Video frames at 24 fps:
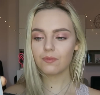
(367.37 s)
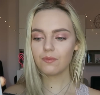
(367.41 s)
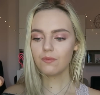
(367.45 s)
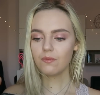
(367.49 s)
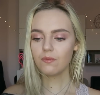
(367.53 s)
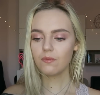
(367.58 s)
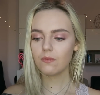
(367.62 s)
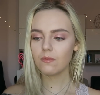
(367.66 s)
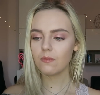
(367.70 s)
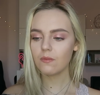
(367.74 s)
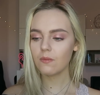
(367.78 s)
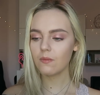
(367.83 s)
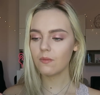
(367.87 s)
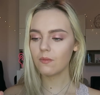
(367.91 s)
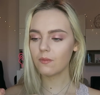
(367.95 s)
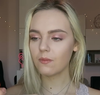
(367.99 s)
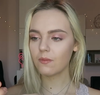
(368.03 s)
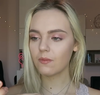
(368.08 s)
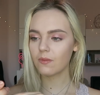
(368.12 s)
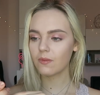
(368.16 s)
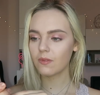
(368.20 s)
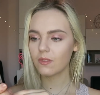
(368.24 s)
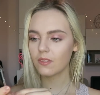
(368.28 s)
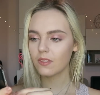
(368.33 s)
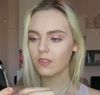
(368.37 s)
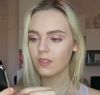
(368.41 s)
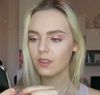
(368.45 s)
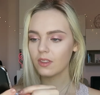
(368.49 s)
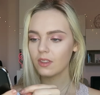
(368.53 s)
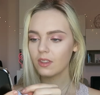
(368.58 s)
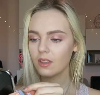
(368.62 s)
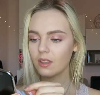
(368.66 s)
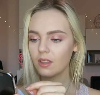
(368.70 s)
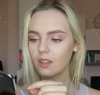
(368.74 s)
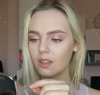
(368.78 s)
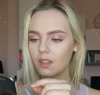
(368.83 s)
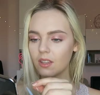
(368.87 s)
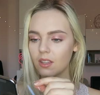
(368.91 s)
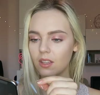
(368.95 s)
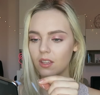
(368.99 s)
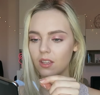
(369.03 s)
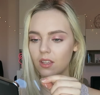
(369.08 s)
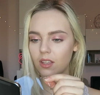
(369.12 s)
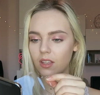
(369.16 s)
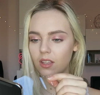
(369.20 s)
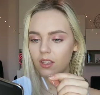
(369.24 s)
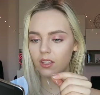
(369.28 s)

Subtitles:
[no speech]